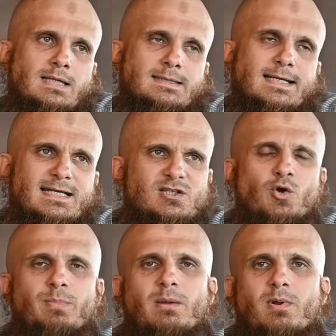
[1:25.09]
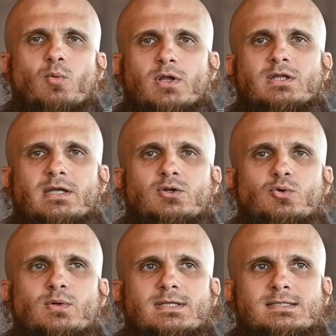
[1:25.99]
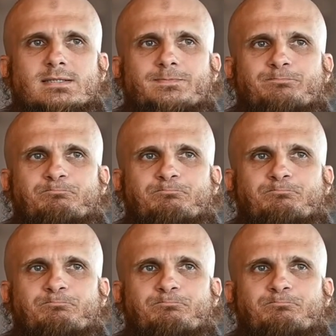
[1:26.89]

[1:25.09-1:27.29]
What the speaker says: The SEO people, what they do is